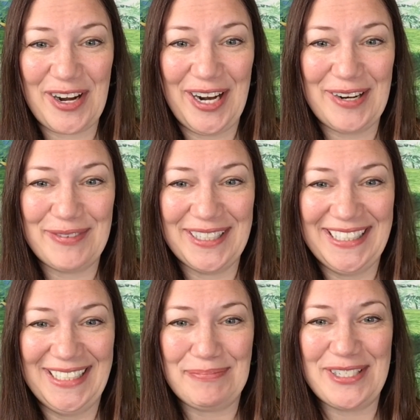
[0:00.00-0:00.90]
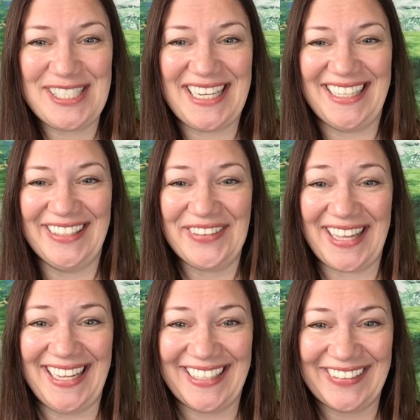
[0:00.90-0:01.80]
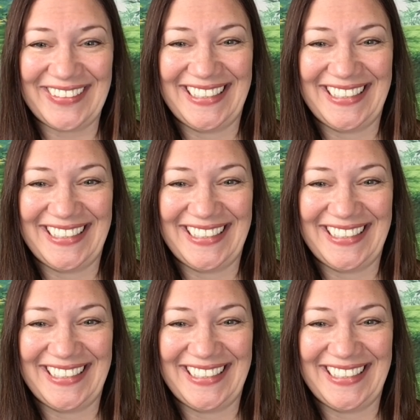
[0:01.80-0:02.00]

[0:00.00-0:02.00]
I really appreciate you. Thank you.